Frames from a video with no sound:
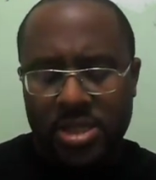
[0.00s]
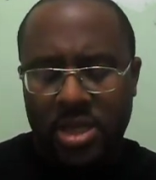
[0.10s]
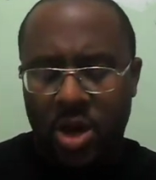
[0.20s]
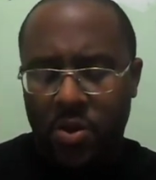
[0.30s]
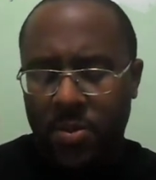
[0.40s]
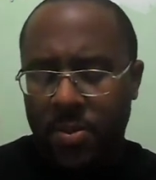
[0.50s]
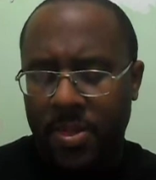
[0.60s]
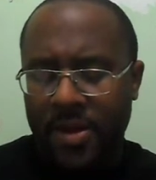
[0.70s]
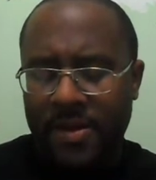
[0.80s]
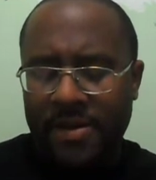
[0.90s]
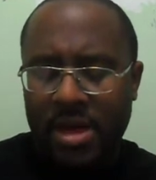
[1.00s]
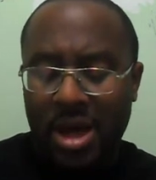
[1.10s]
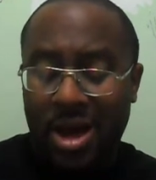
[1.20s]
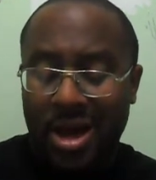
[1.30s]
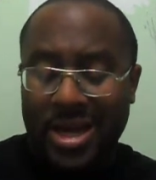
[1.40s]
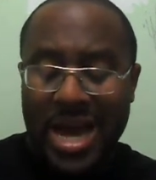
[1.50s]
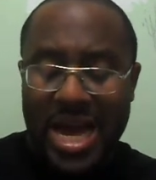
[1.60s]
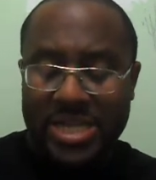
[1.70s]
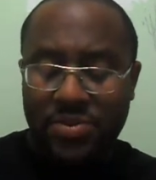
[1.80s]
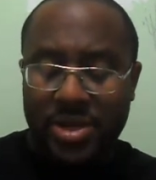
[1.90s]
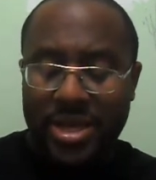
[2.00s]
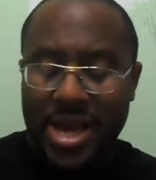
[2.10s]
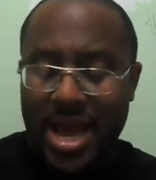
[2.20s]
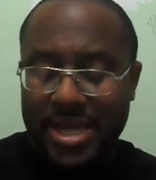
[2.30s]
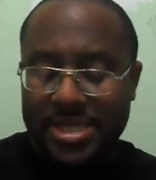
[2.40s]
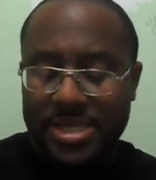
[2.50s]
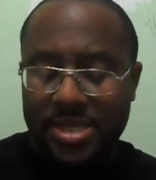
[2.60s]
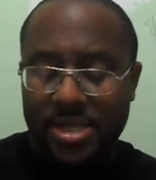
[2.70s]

Dope. Cosmonauts.